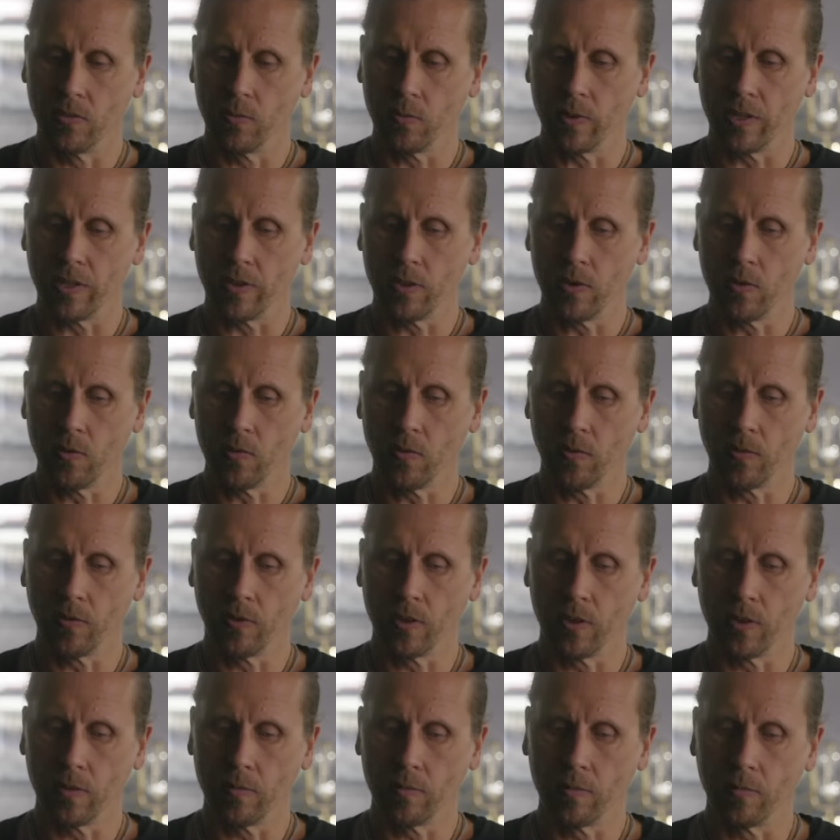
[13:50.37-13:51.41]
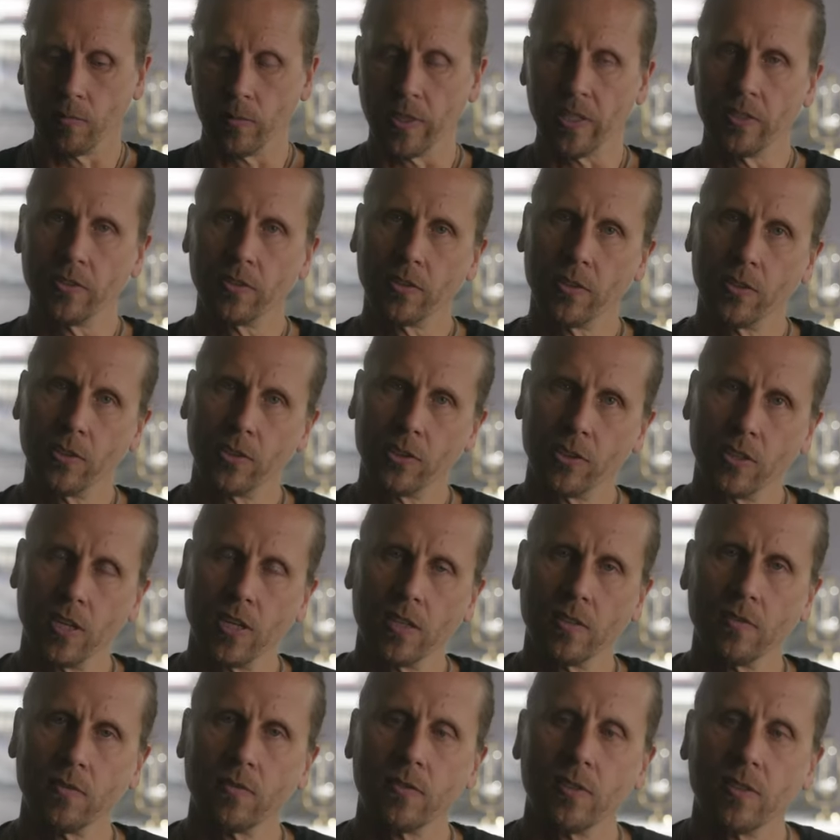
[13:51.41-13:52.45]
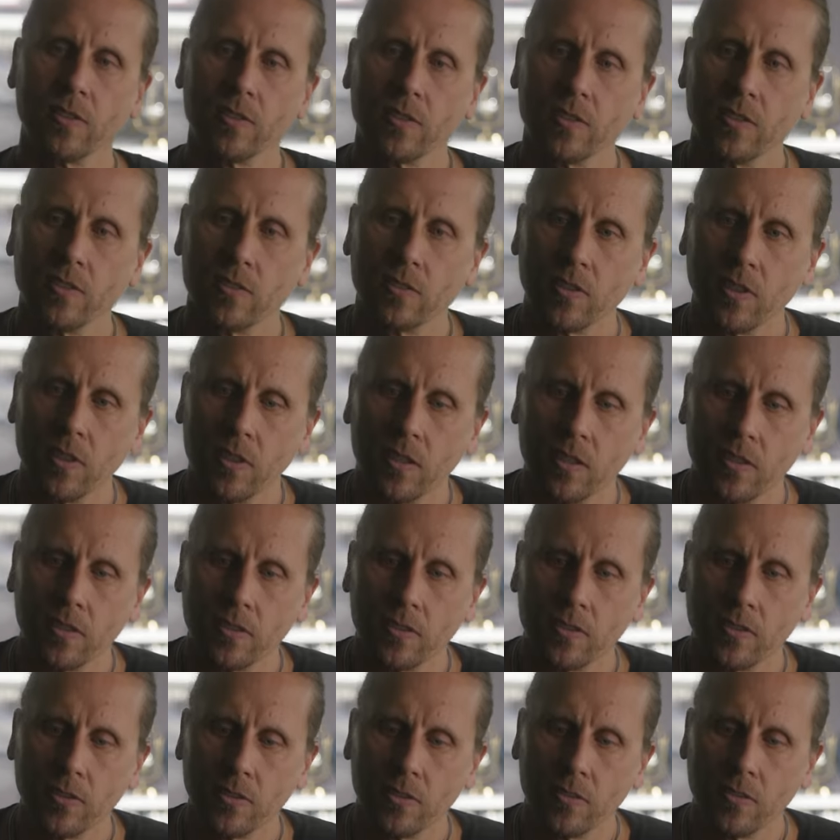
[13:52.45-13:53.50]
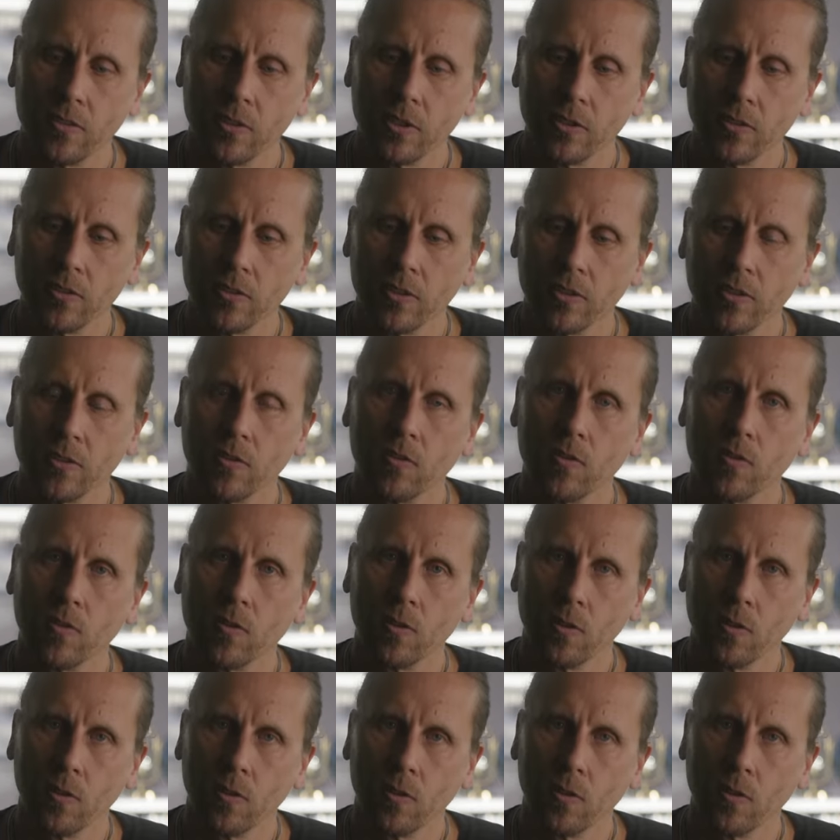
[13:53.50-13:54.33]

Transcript: We know from research done, for instance, on children in